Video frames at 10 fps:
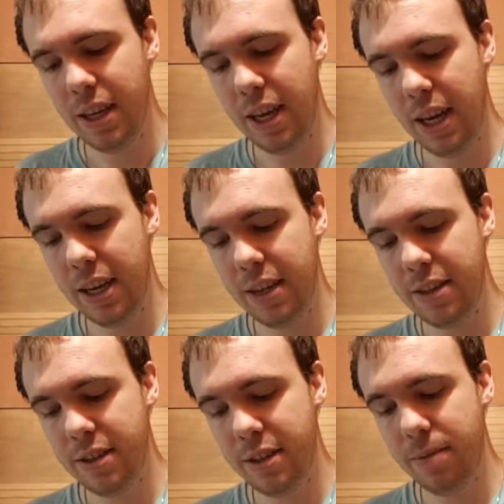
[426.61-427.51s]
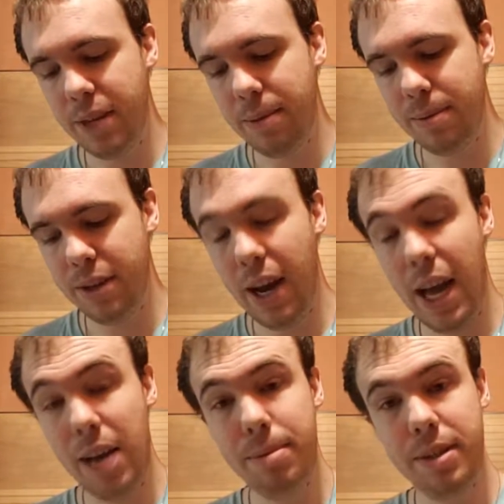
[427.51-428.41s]
And sometimes they're
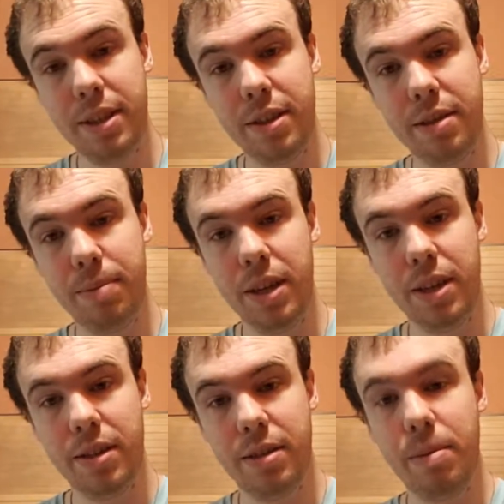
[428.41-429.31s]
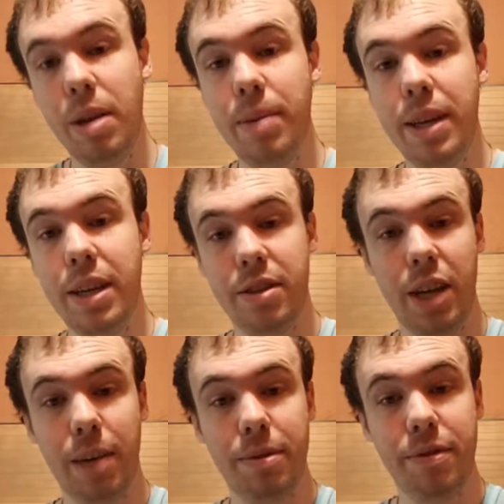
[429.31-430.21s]
absent because maybe it
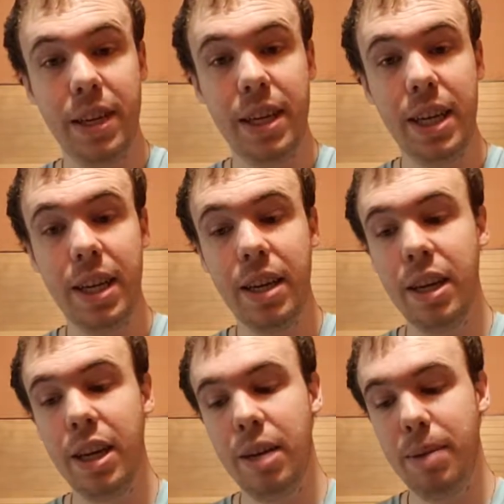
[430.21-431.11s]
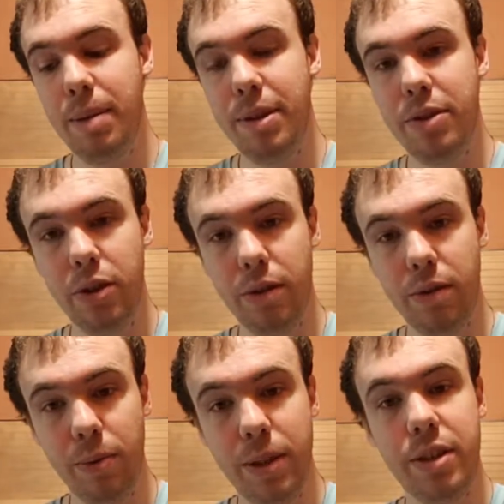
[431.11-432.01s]
stopped feeding, maybe it's
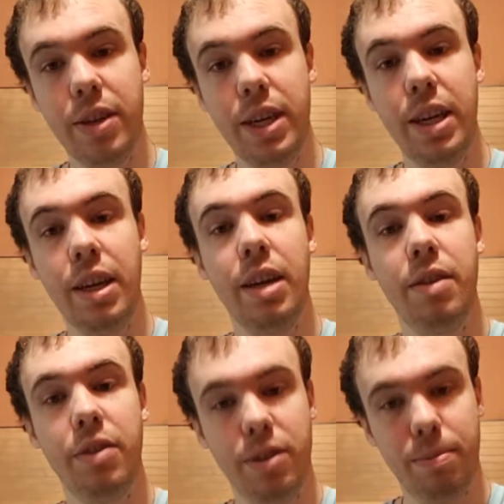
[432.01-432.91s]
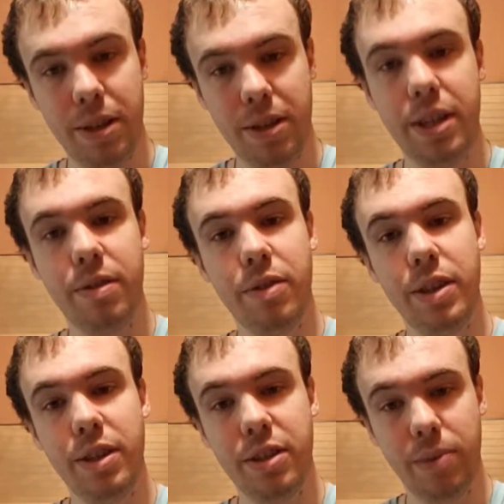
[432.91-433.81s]
overwintering. There's a bunch of different
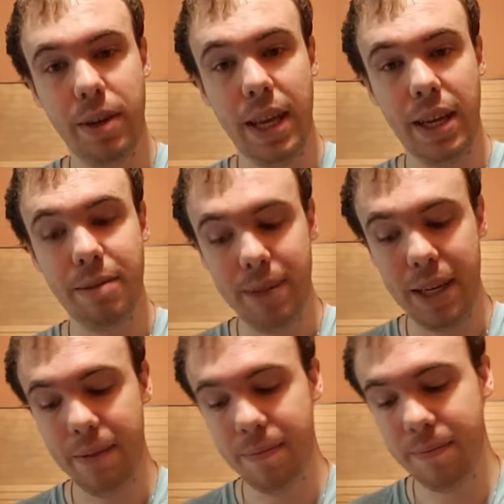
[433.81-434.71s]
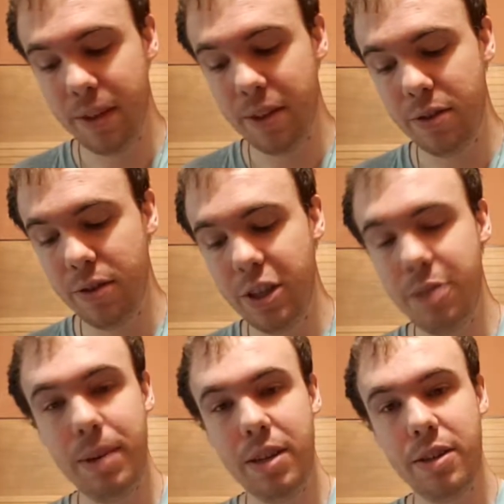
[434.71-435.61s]
reasons why that could be. So
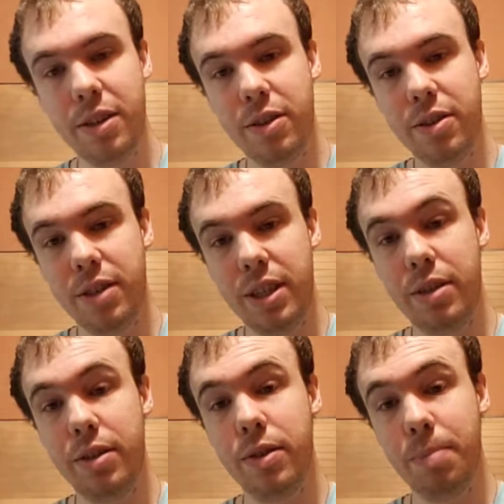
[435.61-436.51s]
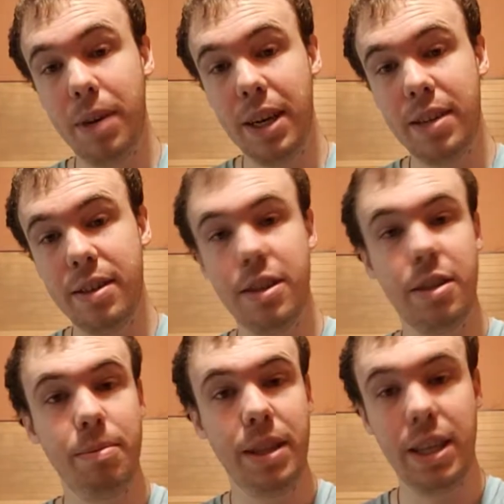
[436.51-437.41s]
just because you don't see 2 spots
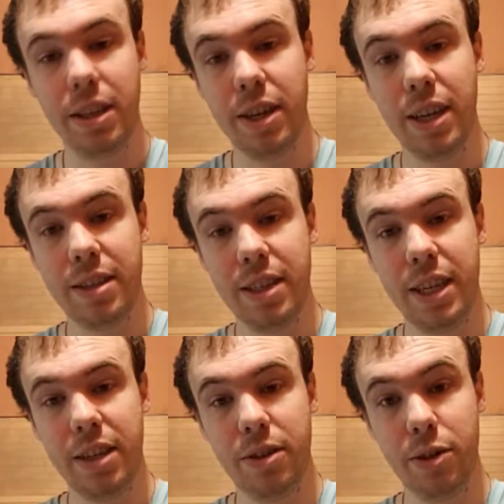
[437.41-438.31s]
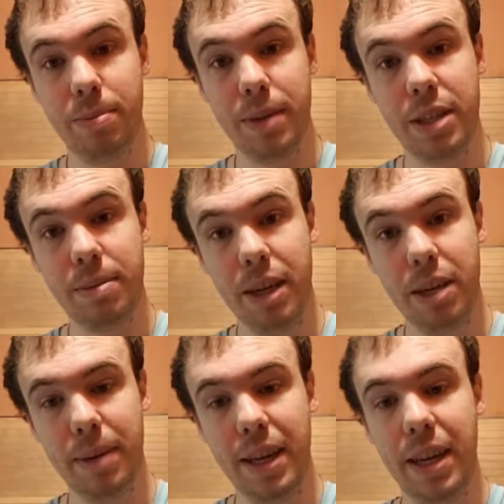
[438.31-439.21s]
doesn't mean that you're not seeing a 2-spot
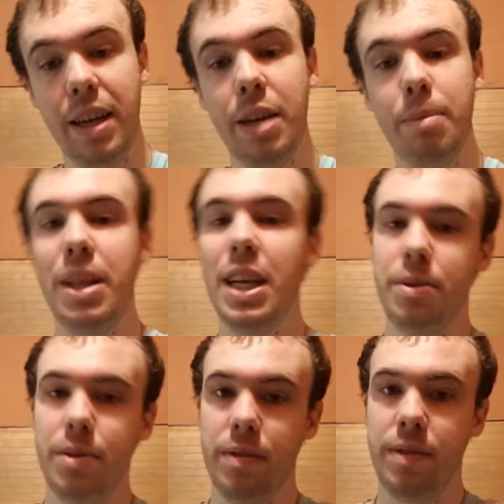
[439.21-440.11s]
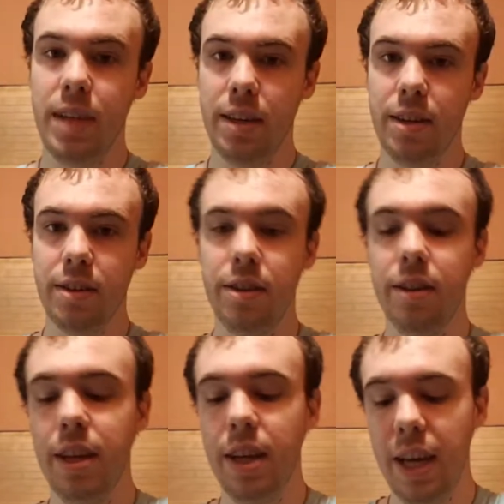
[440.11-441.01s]
spider mite. But that's sort of technical,
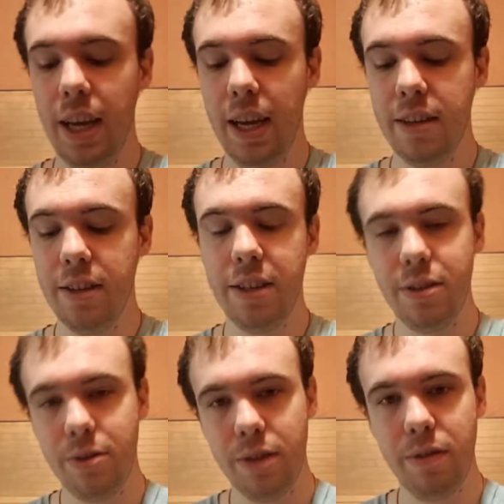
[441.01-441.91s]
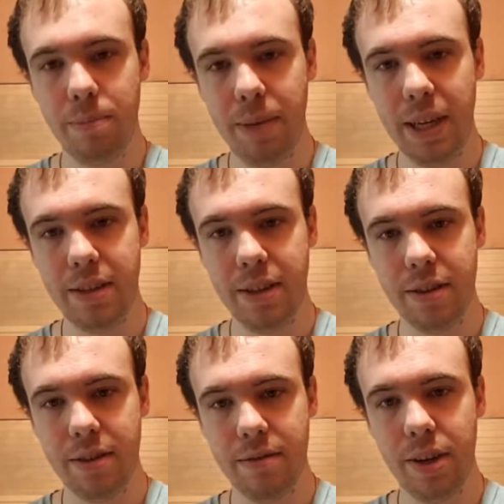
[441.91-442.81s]
and this is sort of a basic
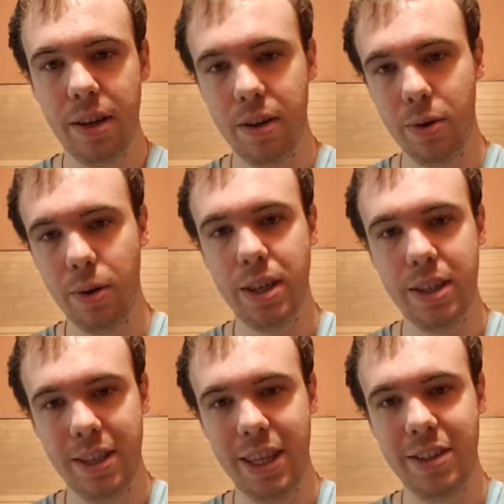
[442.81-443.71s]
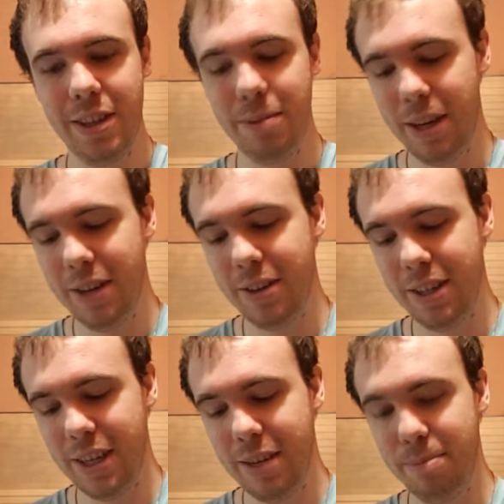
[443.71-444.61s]
organization about
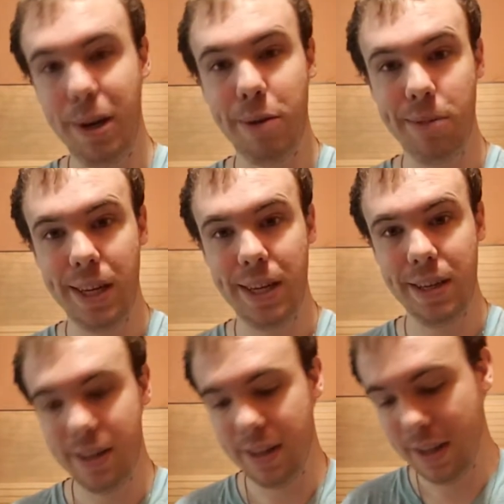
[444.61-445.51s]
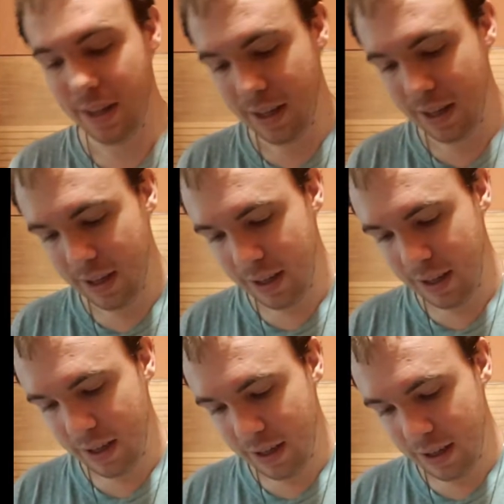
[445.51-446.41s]
Baupläne.
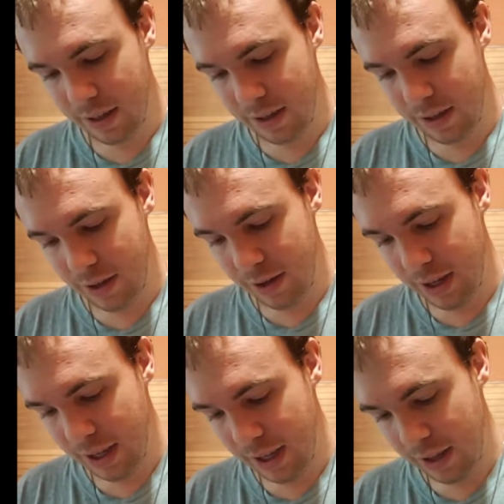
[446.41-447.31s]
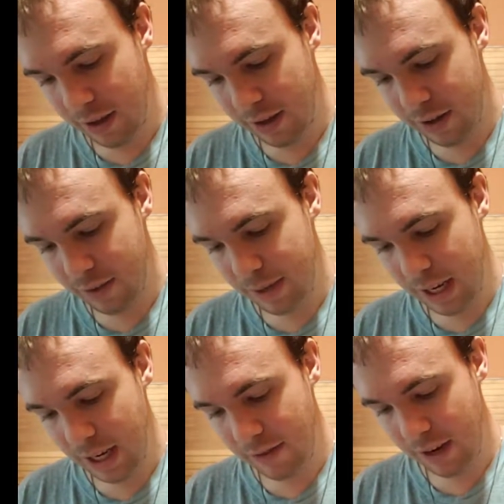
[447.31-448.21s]
So they'll also be
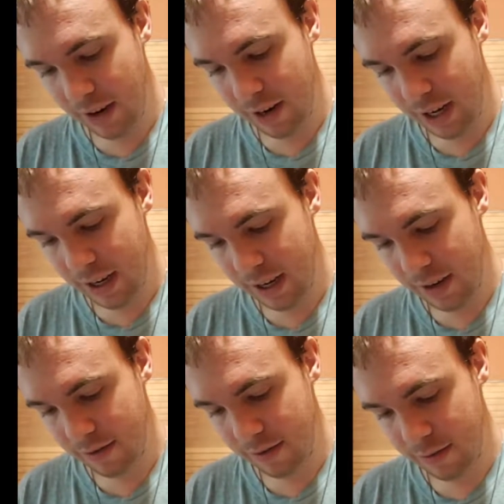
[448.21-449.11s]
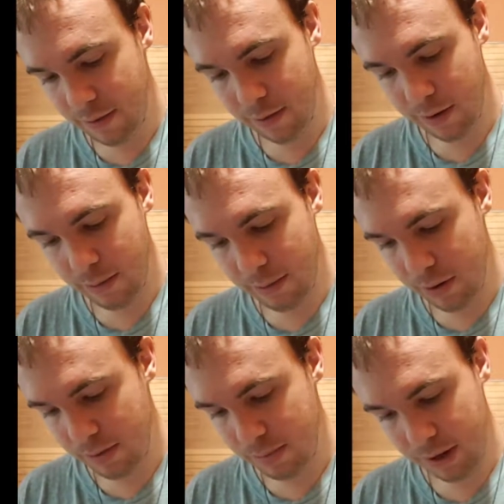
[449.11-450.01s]
kind of hairy for the
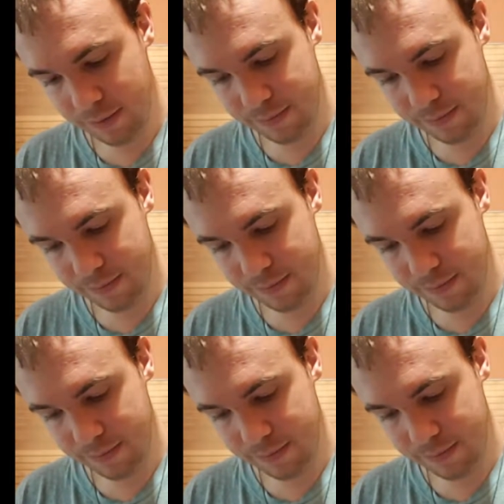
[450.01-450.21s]
most part.